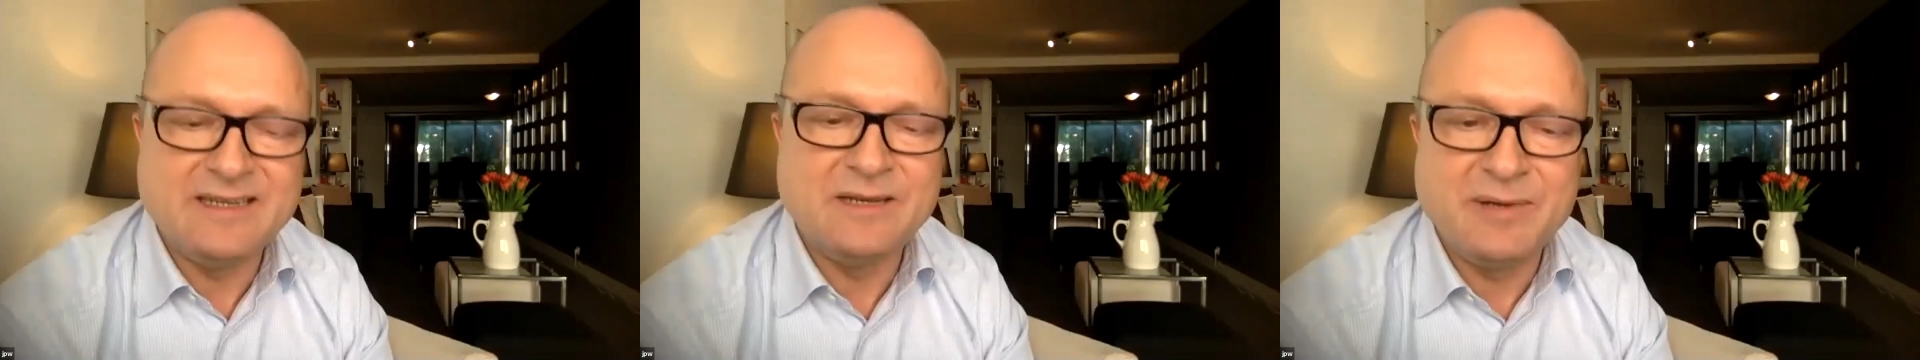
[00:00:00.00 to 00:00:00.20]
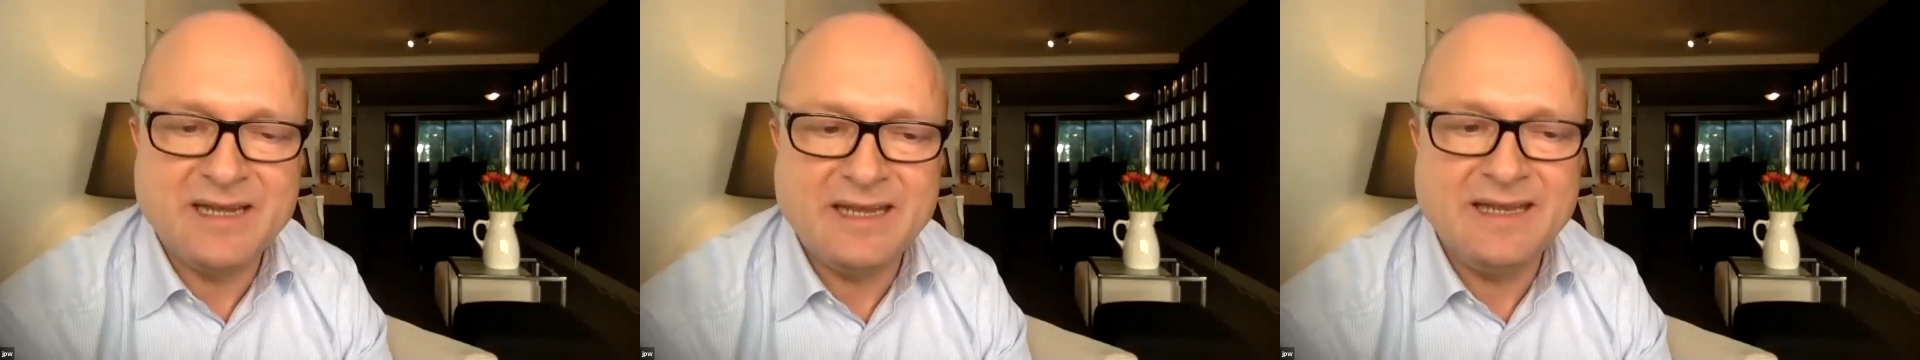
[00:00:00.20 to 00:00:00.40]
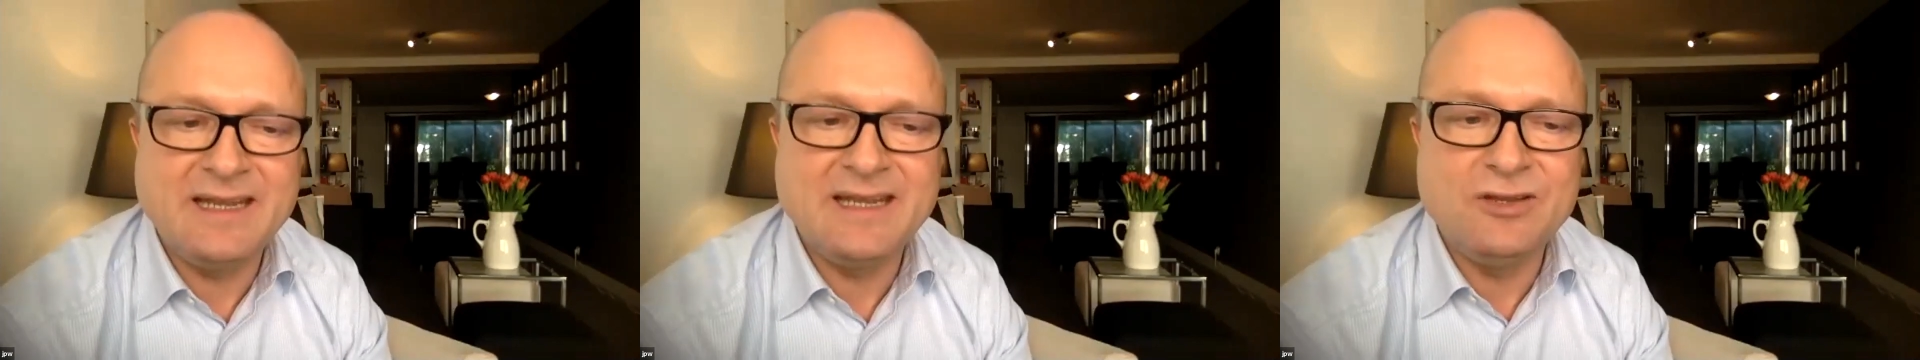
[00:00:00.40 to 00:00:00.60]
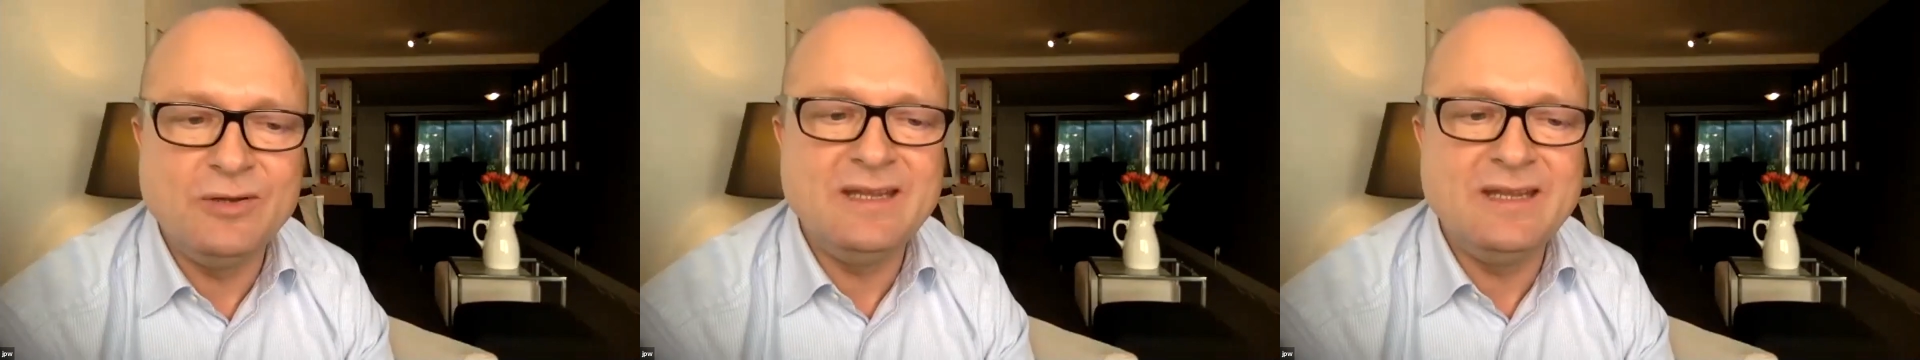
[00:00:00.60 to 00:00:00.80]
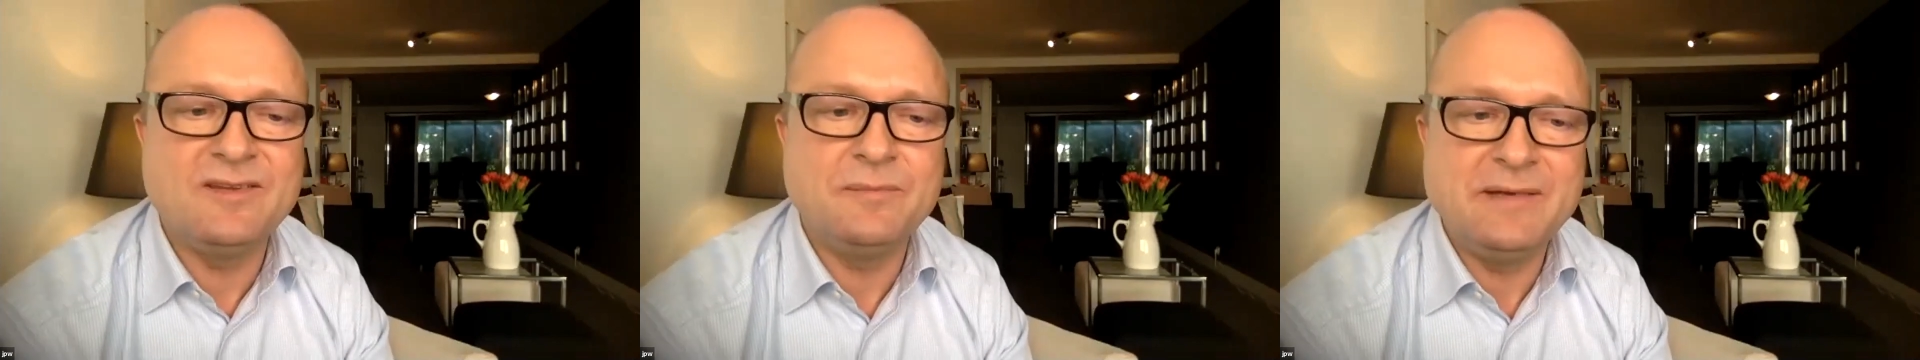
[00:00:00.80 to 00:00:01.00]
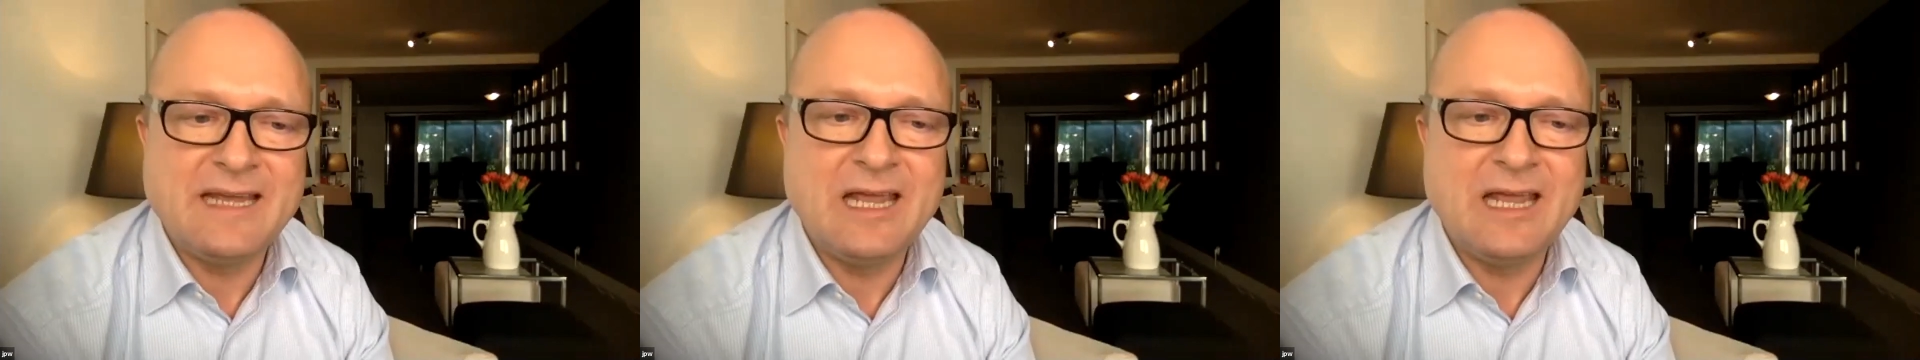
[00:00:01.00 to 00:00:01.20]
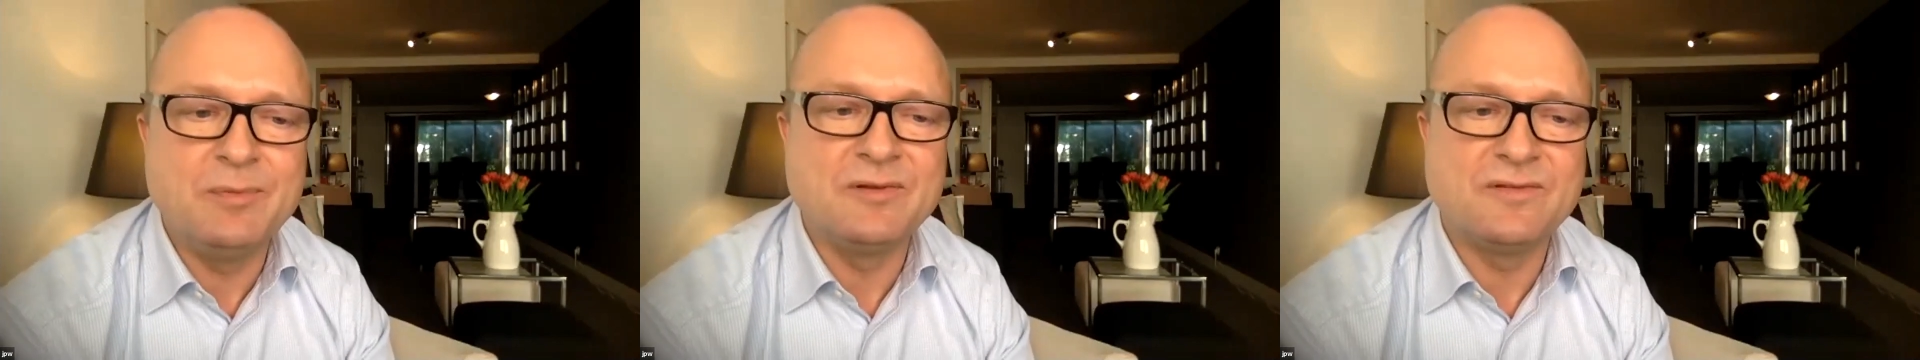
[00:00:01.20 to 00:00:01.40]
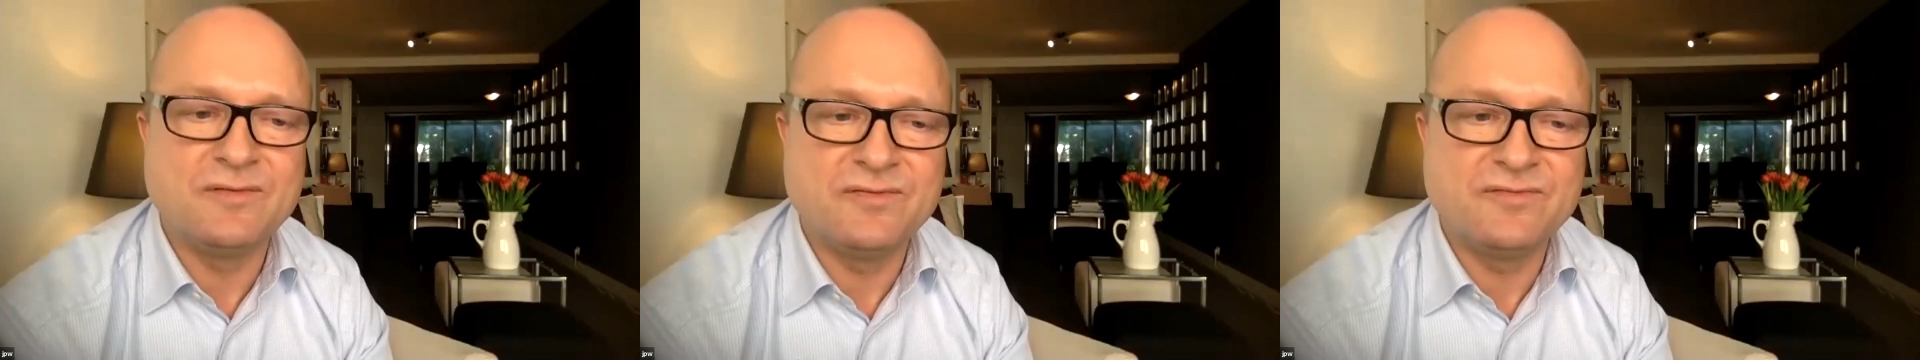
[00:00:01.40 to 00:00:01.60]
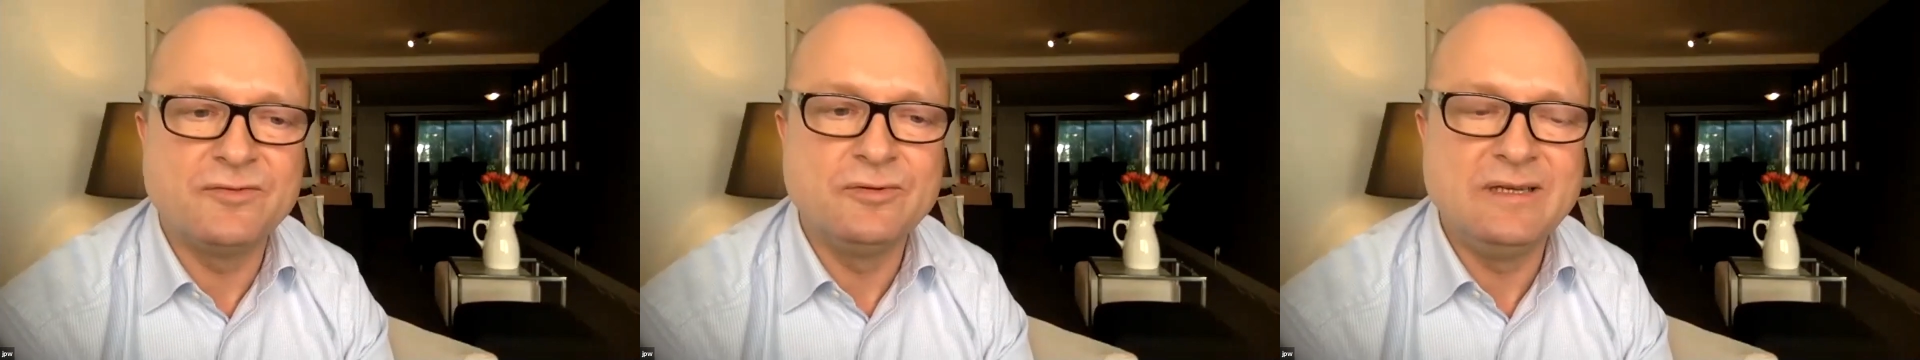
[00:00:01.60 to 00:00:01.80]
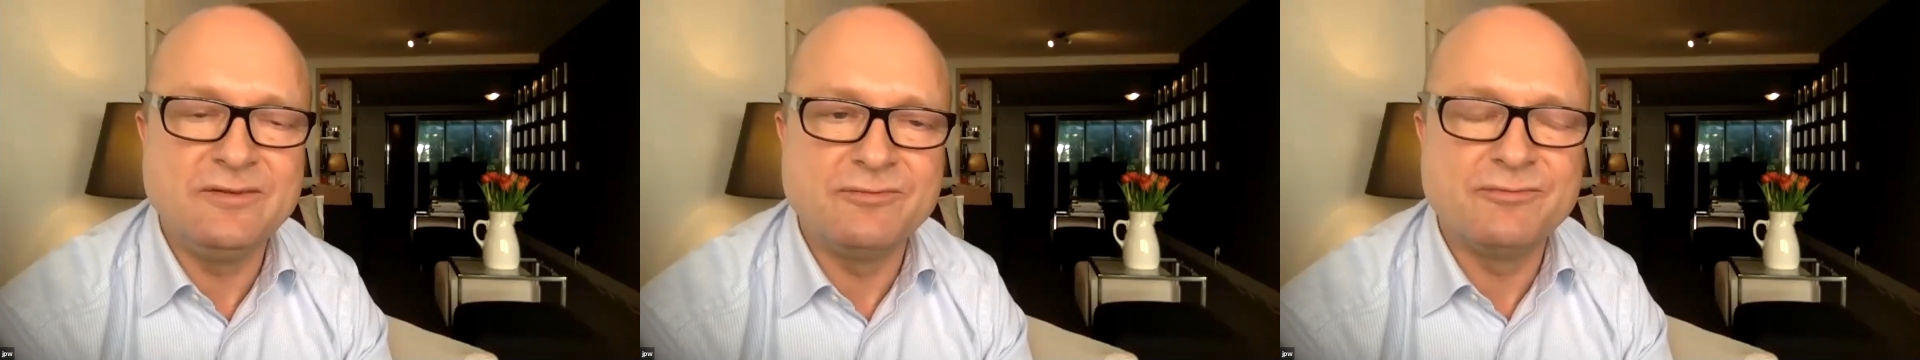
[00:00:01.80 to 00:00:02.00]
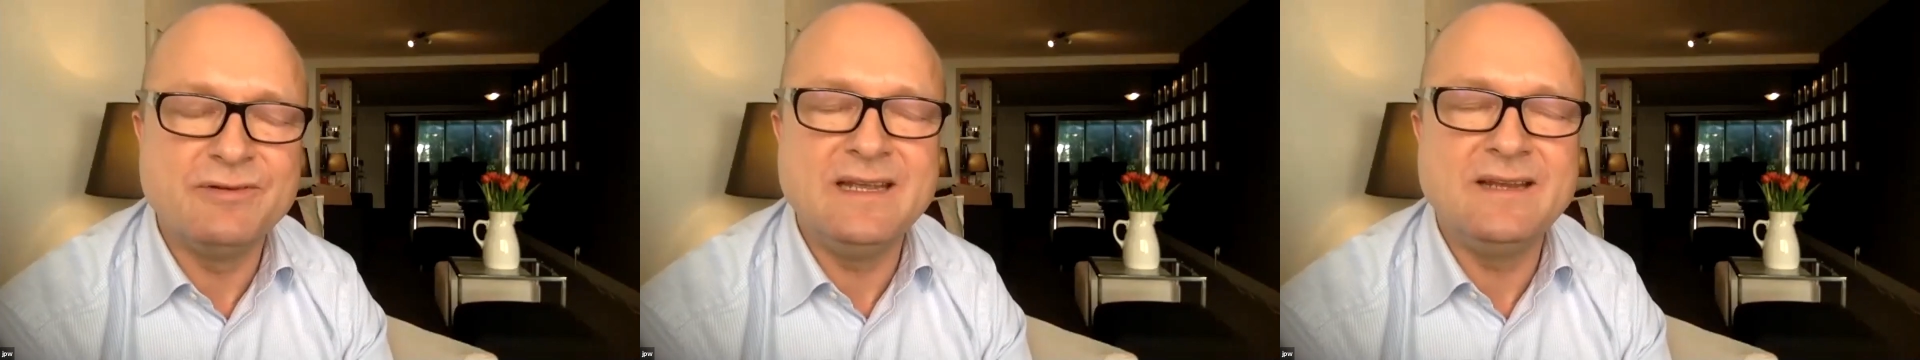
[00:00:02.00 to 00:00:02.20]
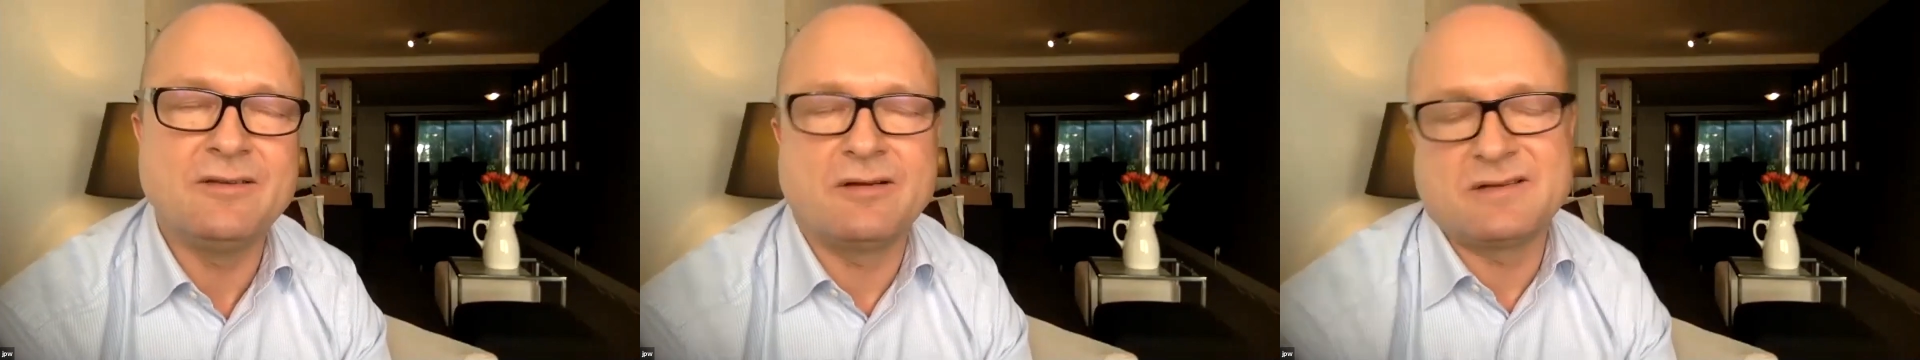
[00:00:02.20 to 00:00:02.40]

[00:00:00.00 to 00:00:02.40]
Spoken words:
Especially in the beginning, you need to be able to